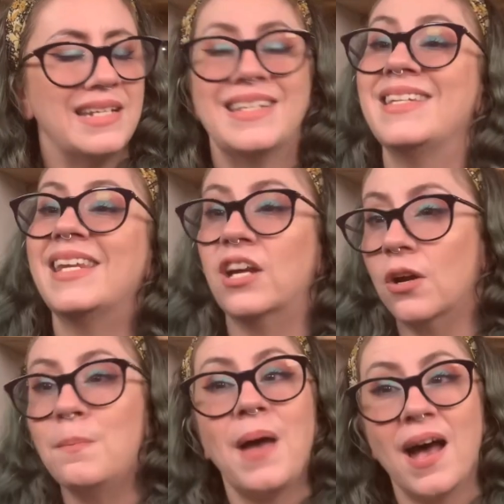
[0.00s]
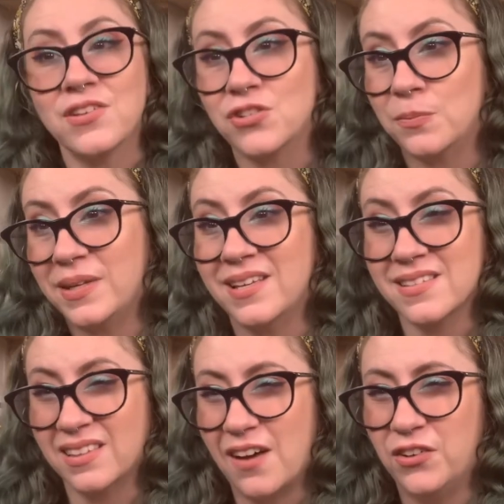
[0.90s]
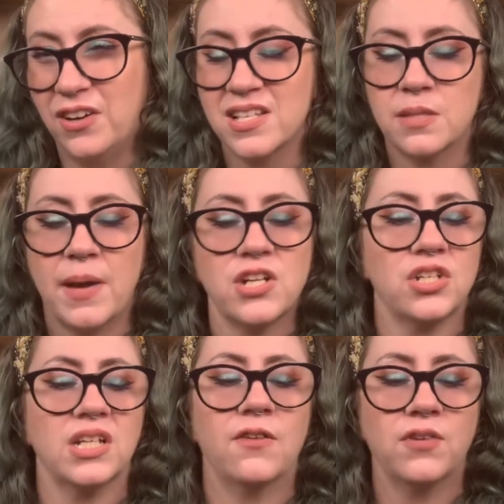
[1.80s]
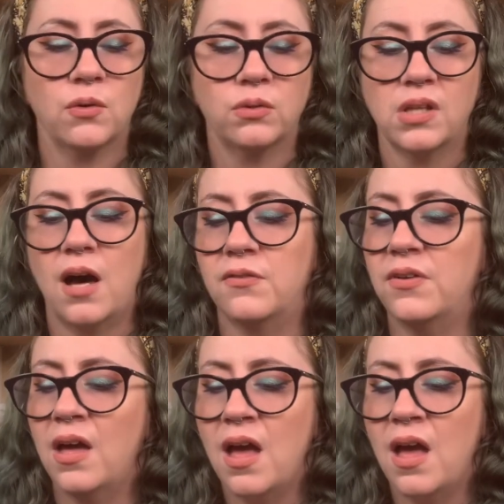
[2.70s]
near masterpiece level, especially if you love